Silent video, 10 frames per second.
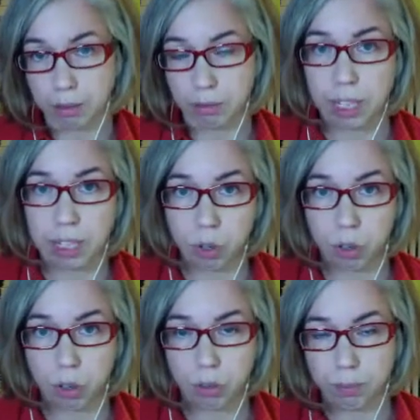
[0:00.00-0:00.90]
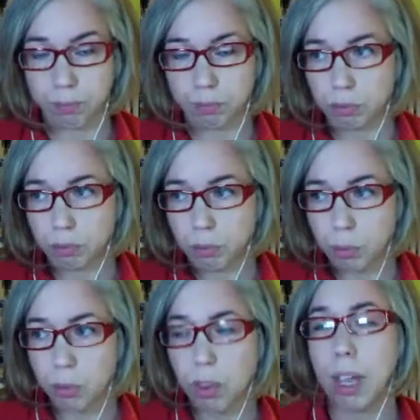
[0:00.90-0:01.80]
That's true.
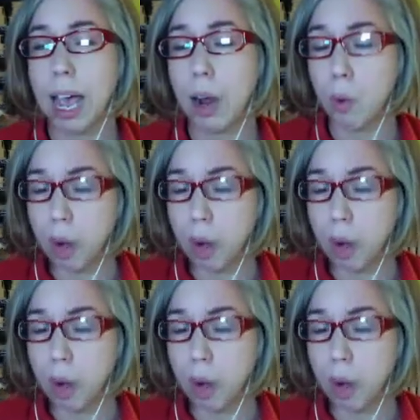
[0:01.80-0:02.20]
However,